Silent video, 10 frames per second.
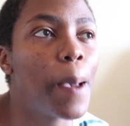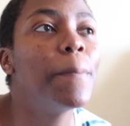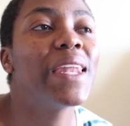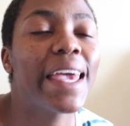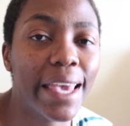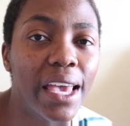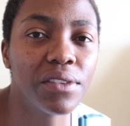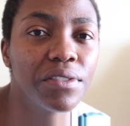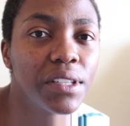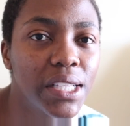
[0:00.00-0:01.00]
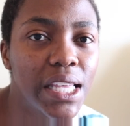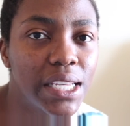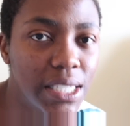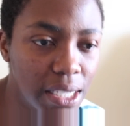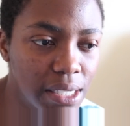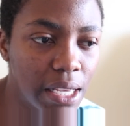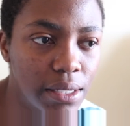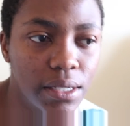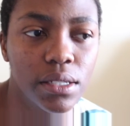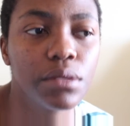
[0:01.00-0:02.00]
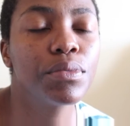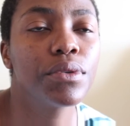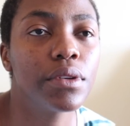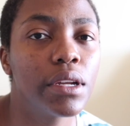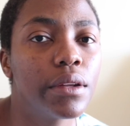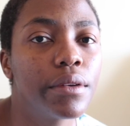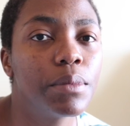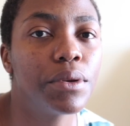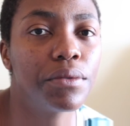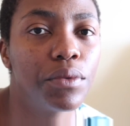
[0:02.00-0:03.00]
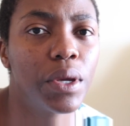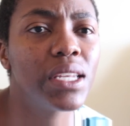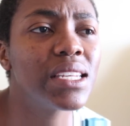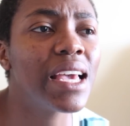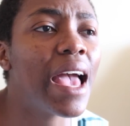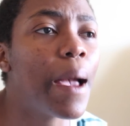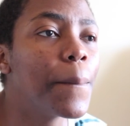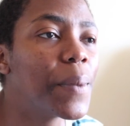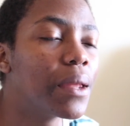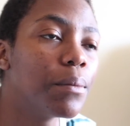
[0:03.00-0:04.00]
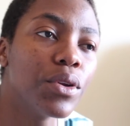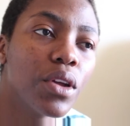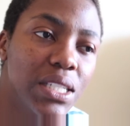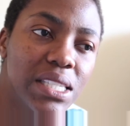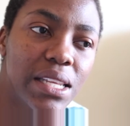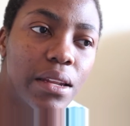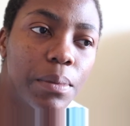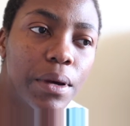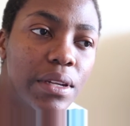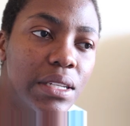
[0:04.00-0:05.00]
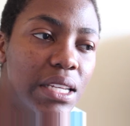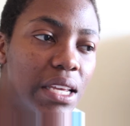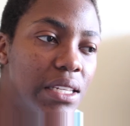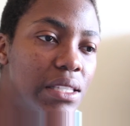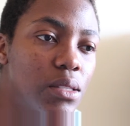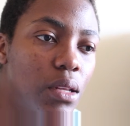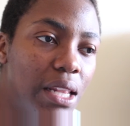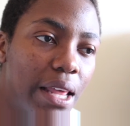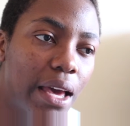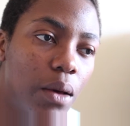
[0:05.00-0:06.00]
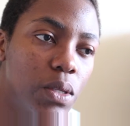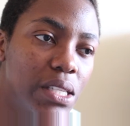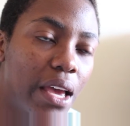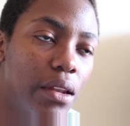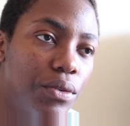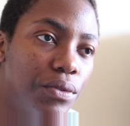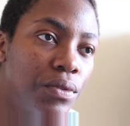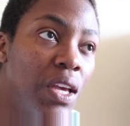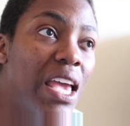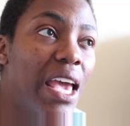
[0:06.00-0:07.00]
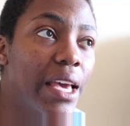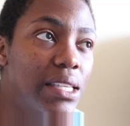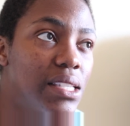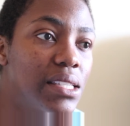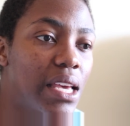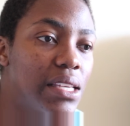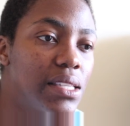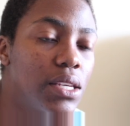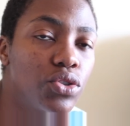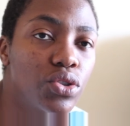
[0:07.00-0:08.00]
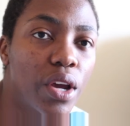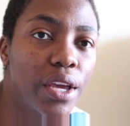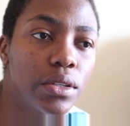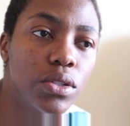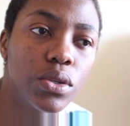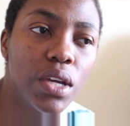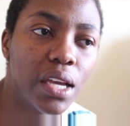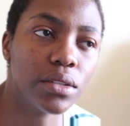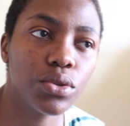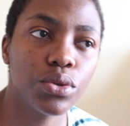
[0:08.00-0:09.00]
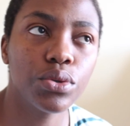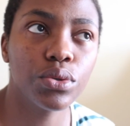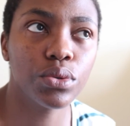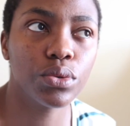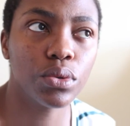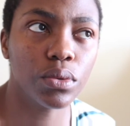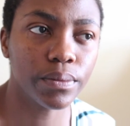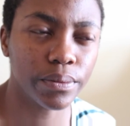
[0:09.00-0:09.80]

But I can feel that yes, I did put on a little bit of weight, but I'm not sad about it. And it's not like I was kind of exercising trying to get to